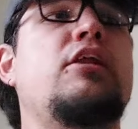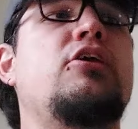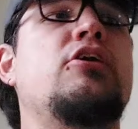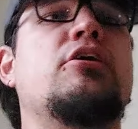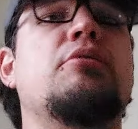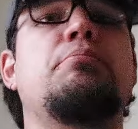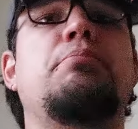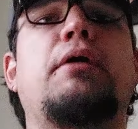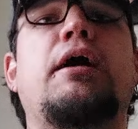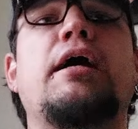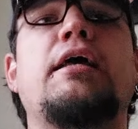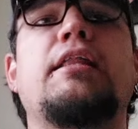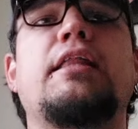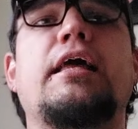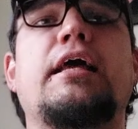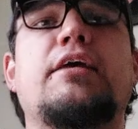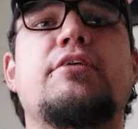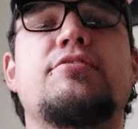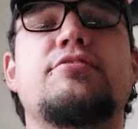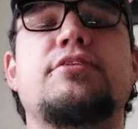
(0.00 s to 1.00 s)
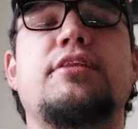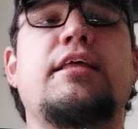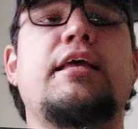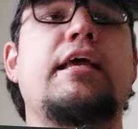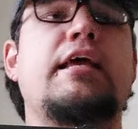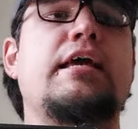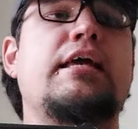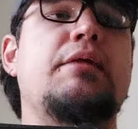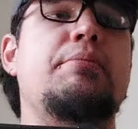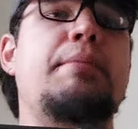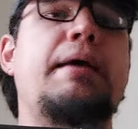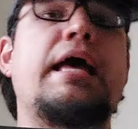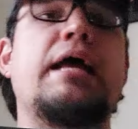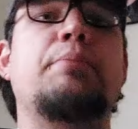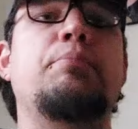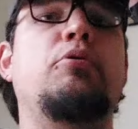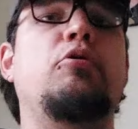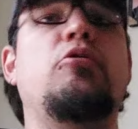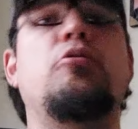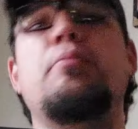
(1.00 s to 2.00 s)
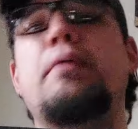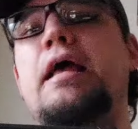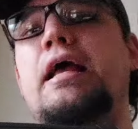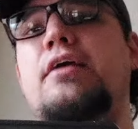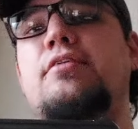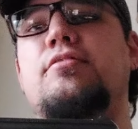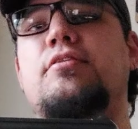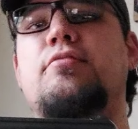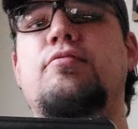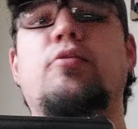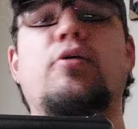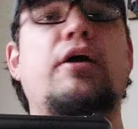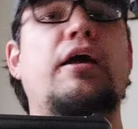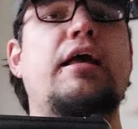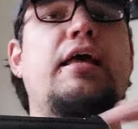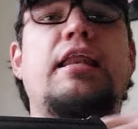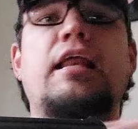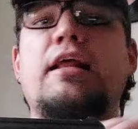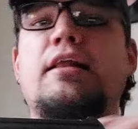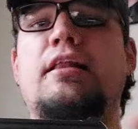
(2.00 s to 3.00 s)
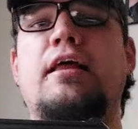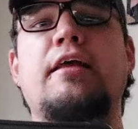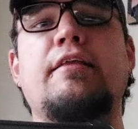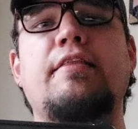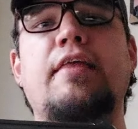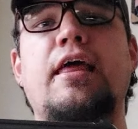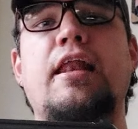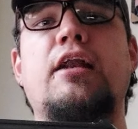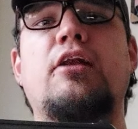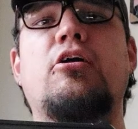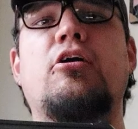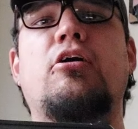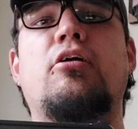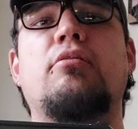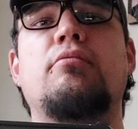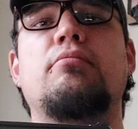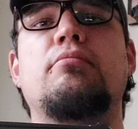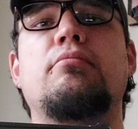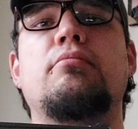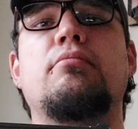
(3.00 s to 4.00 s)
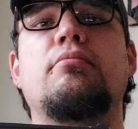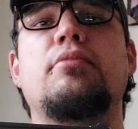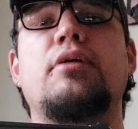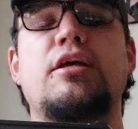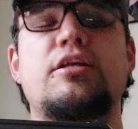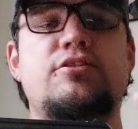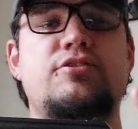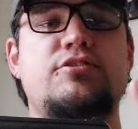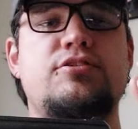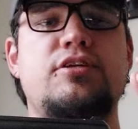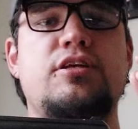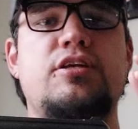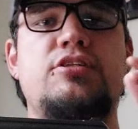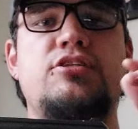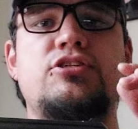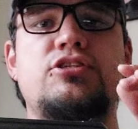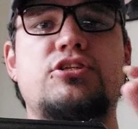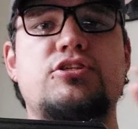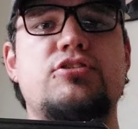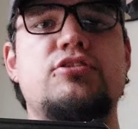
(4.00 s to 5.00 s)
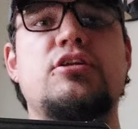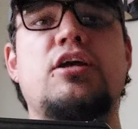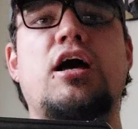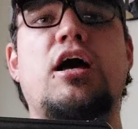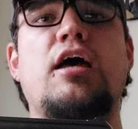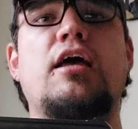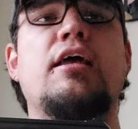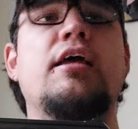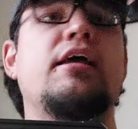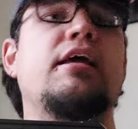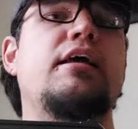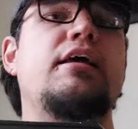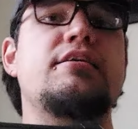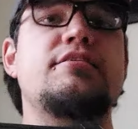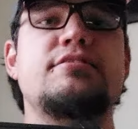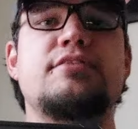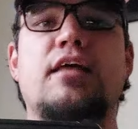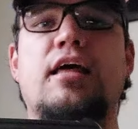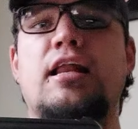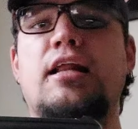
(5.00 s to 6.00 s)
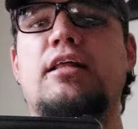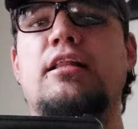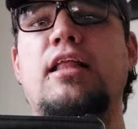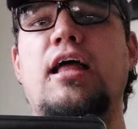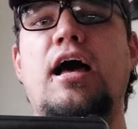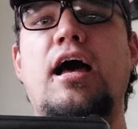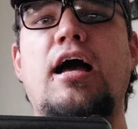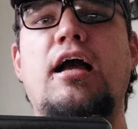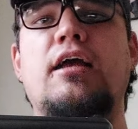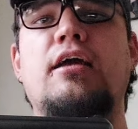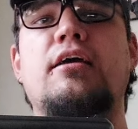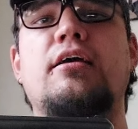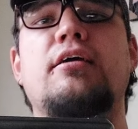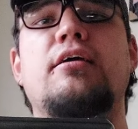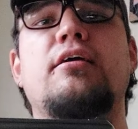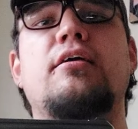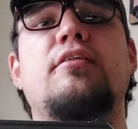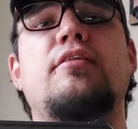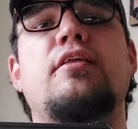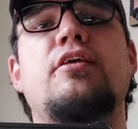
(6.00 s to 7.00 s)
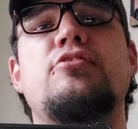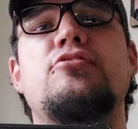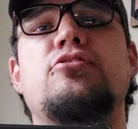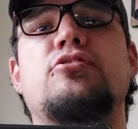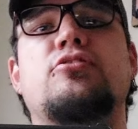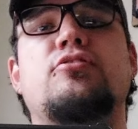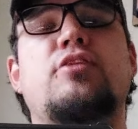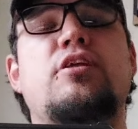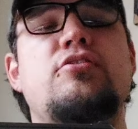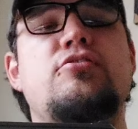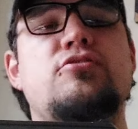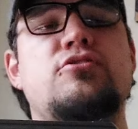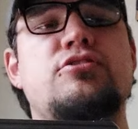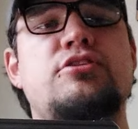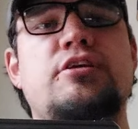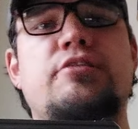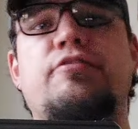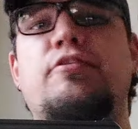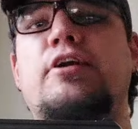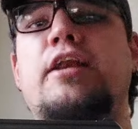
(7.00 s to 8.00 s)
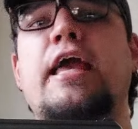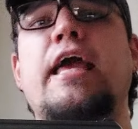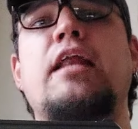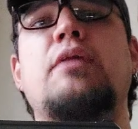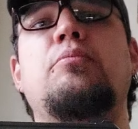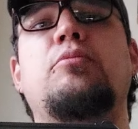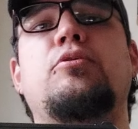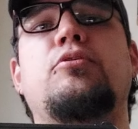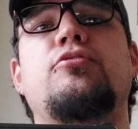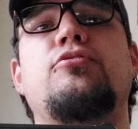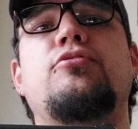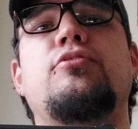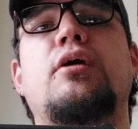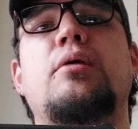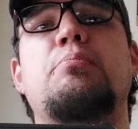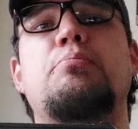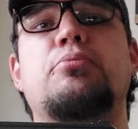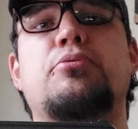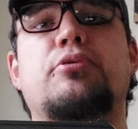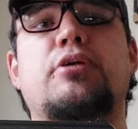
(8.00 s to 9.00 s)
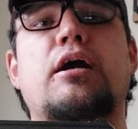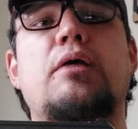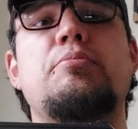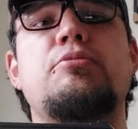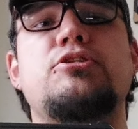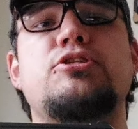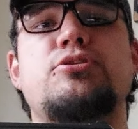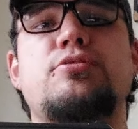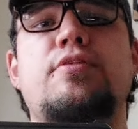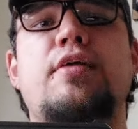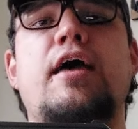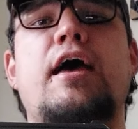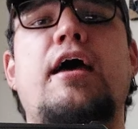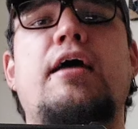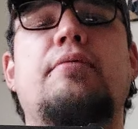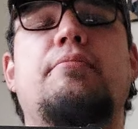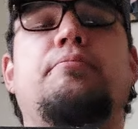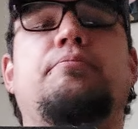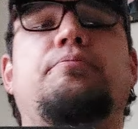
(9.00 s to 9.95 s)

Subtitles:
and you can buy like a sling and a Magpul magazine for it. It ain't like that at all. It's just not. It's not a Glock. These are different animals. I promise you that.